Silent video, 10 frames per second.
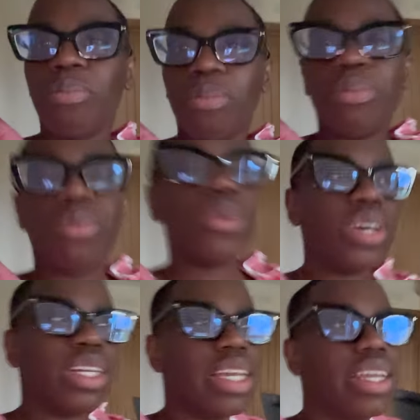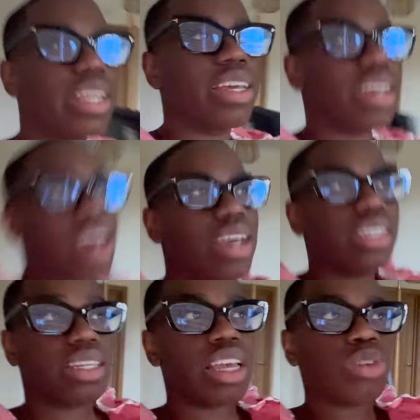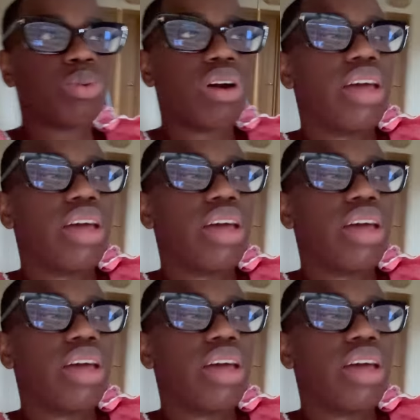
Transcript: Morning, guys. Guess what?